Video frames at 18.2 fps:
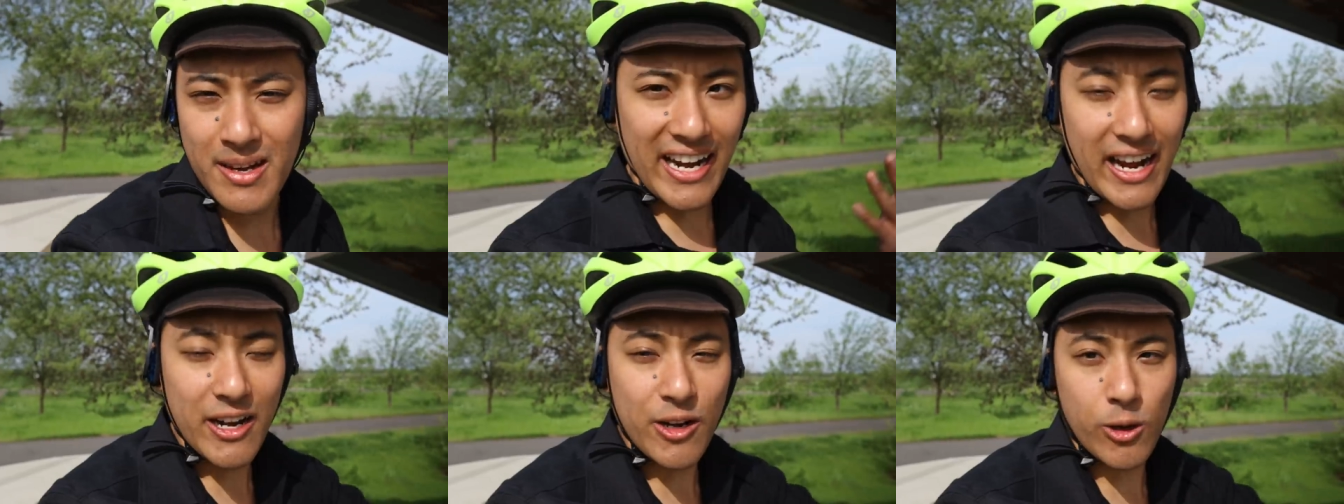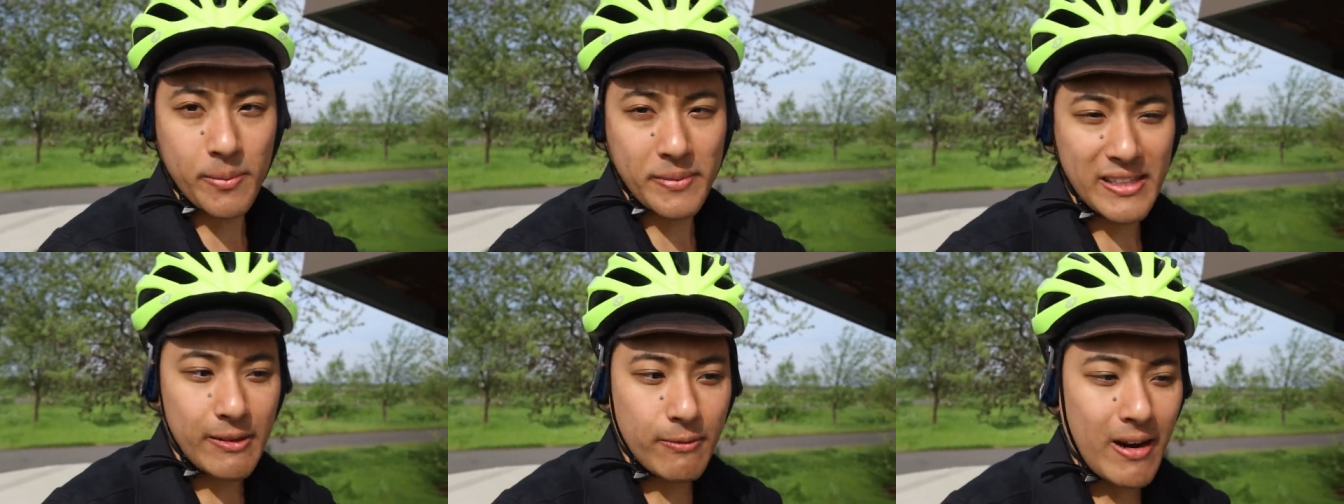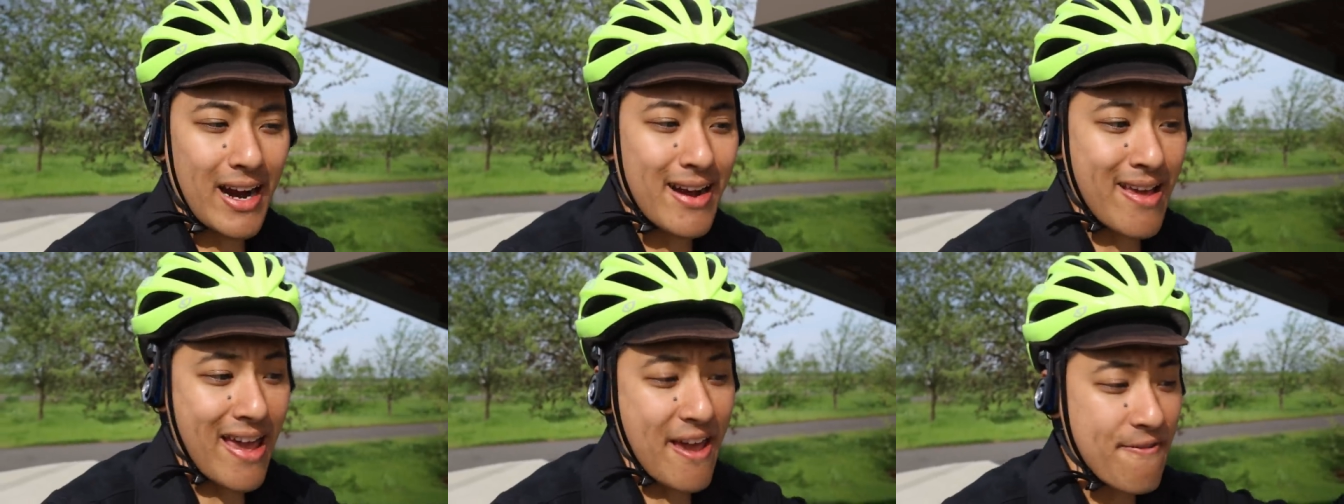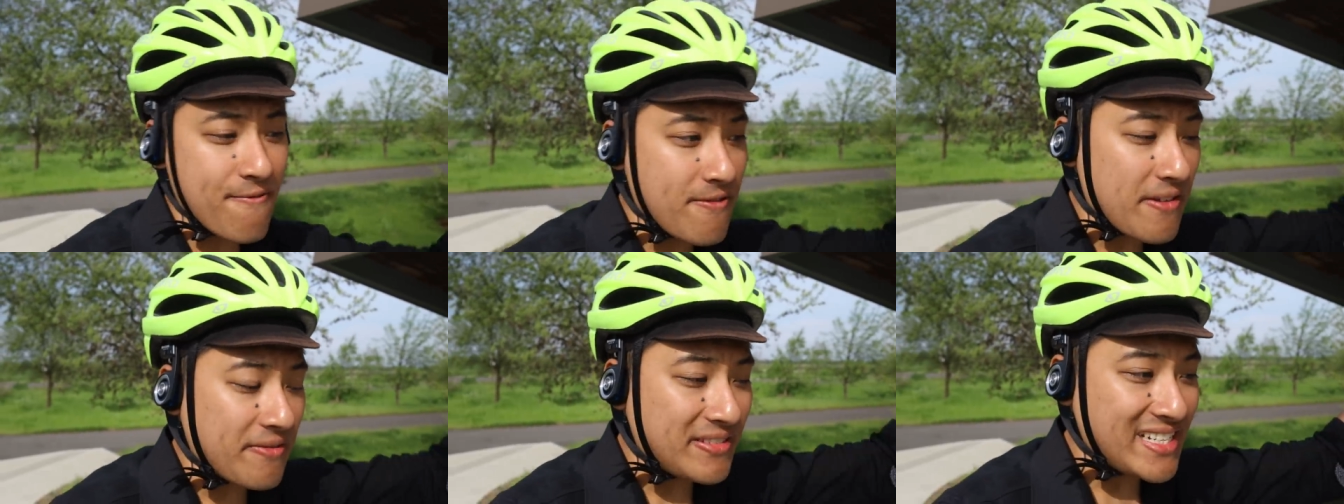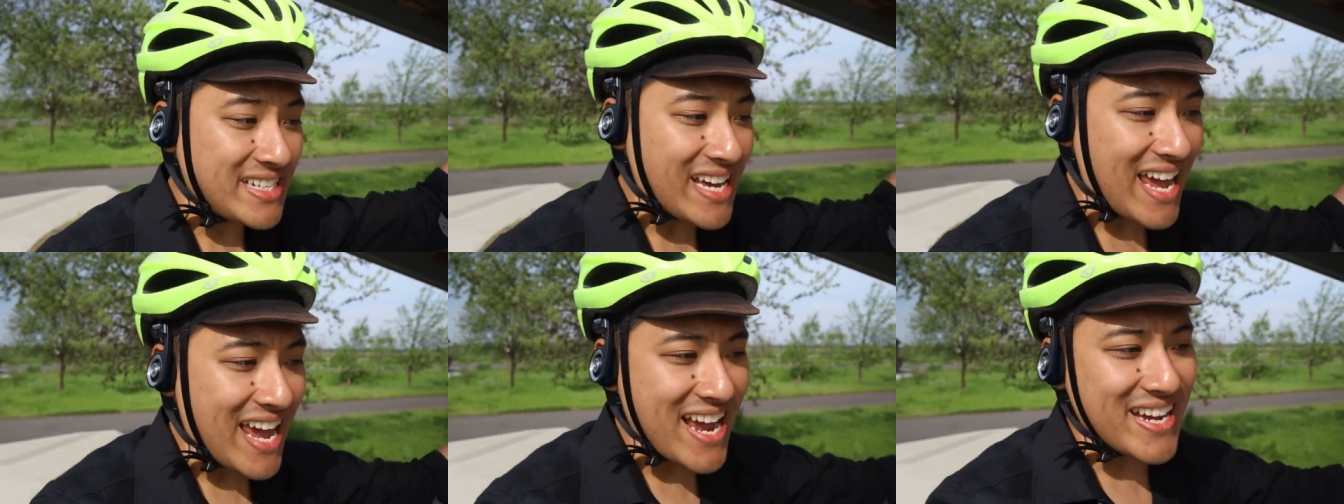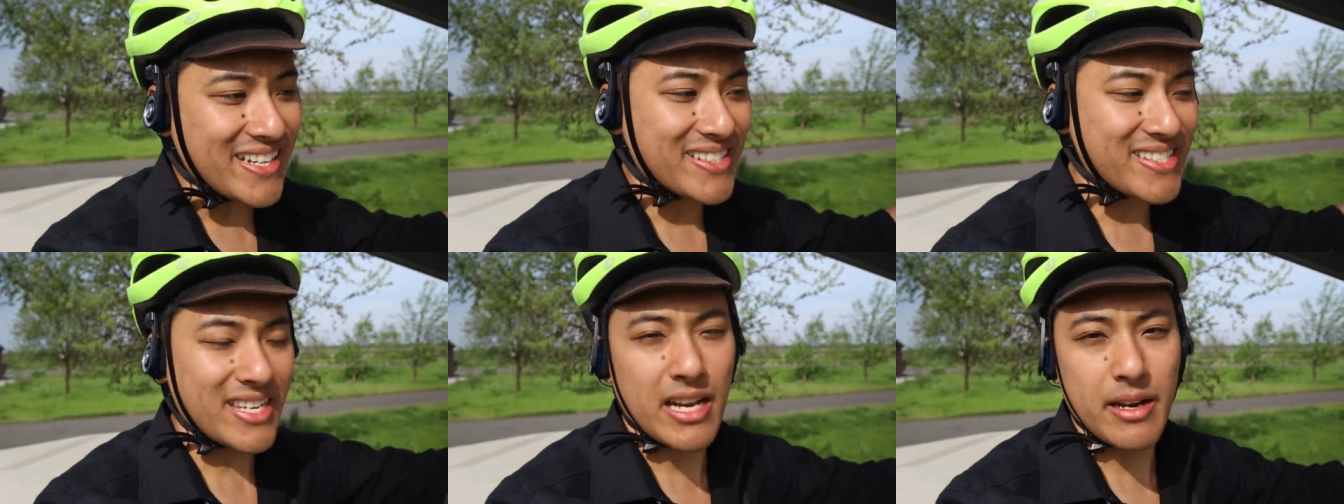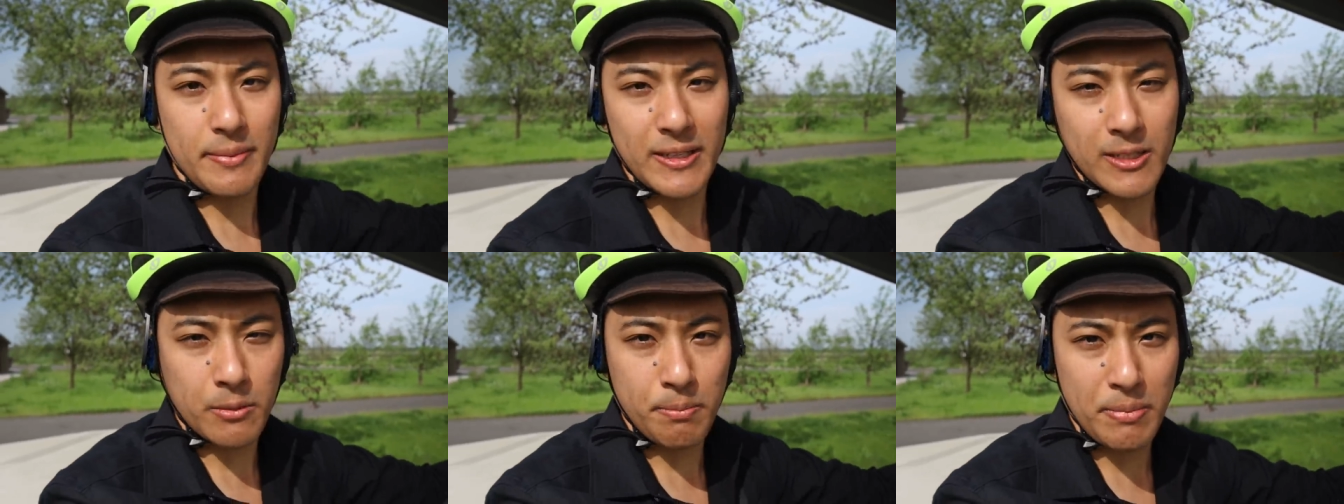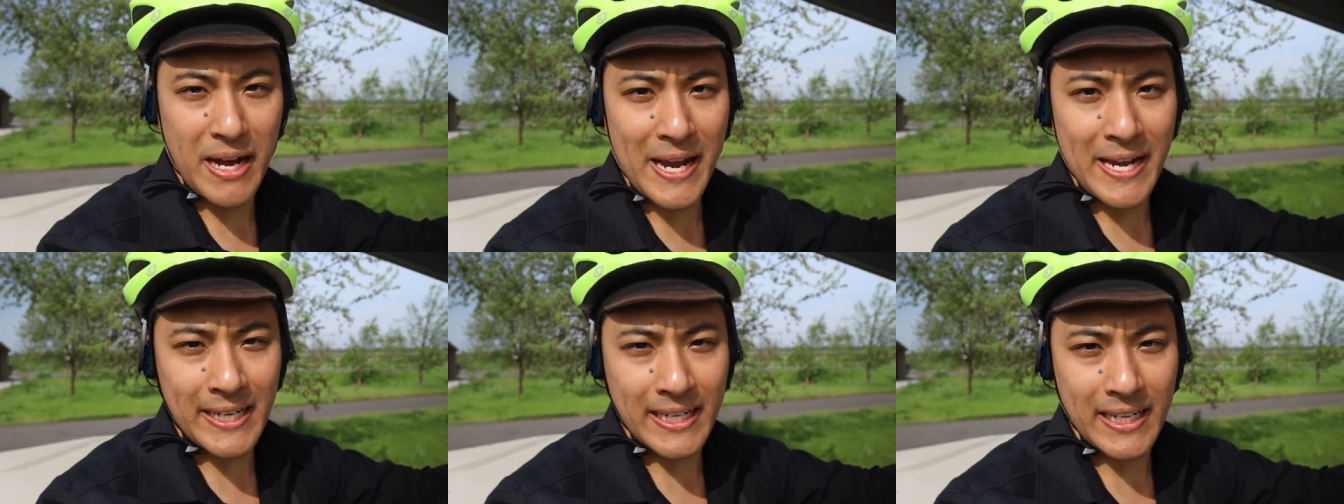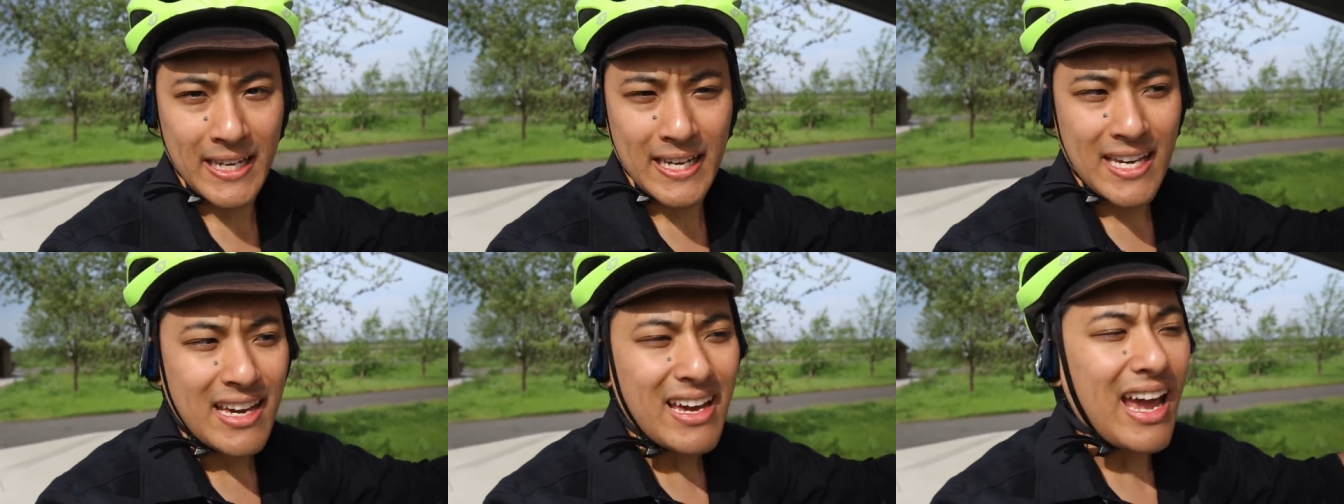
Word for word: and I normally ride a 58 centimeter bike.